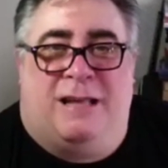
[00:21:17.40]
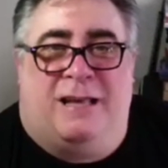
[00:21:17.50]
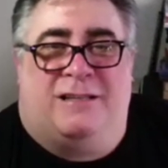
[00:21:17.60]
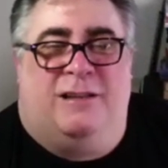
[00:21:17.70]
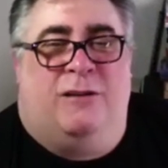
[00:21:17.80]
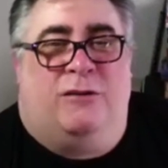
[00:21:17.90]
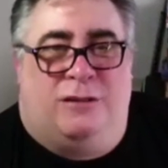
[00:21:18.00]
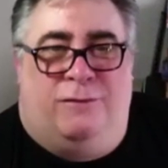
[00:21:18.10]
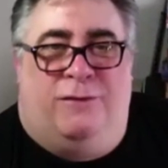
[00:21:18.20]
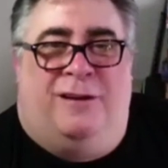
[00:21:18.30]
that's lots
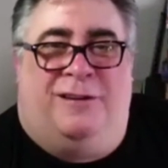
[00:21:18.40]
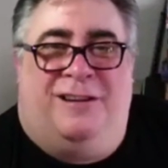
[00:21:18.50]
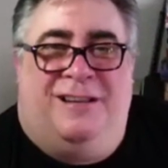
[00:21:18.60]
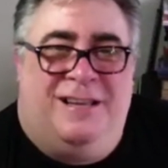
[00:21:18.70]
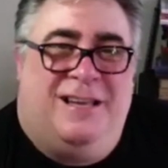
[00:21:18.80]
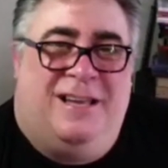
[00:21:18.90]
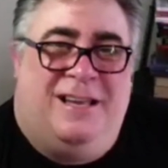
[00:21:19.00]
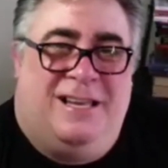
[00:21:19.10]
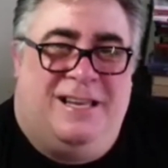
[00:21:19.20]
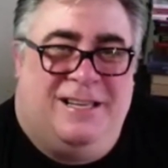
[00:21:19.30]
of fun.
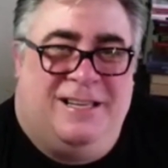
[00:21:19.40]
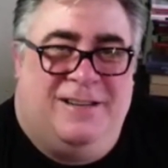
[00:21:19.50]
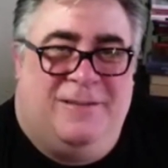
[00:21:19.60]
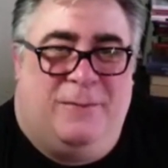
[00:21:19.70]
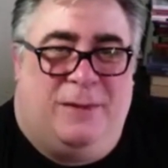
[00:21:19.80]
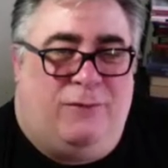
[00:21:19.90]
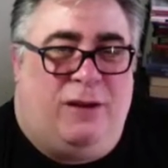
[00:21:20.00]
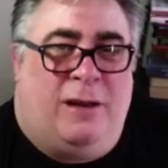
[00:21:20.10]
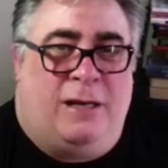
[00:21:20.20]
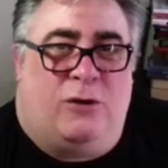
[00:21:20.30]
If you
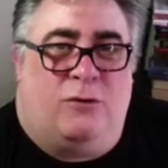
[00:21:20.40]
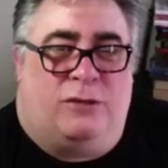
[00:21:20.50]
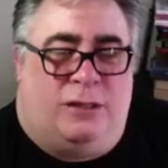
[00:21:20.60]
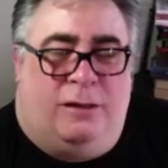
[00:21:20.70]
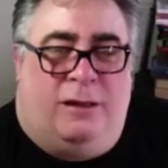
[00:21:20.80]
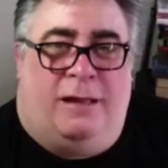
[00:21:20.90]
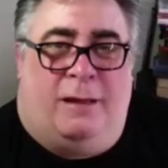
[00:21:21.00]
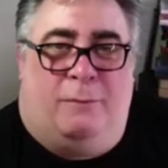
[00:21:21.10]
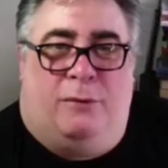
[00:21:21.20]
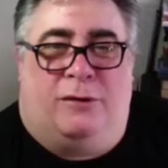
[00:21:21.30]
like dogs, you'll like
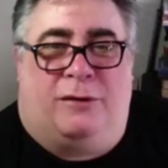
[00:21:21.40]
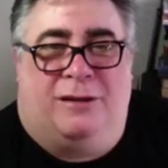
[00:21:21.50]
that book.